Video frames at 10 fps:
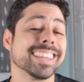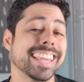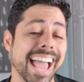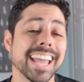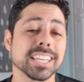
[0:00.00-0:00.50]

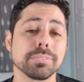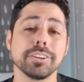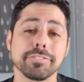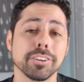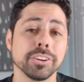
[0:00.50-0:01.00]
That is
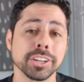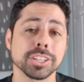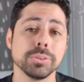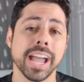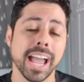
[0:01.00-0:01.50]
referring
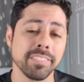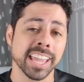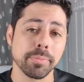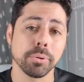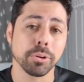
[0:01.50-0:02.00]
to having
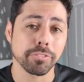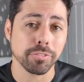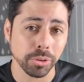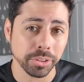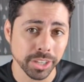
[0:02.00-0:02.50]
a
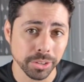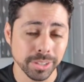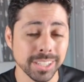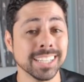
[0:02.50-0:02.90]
portfolio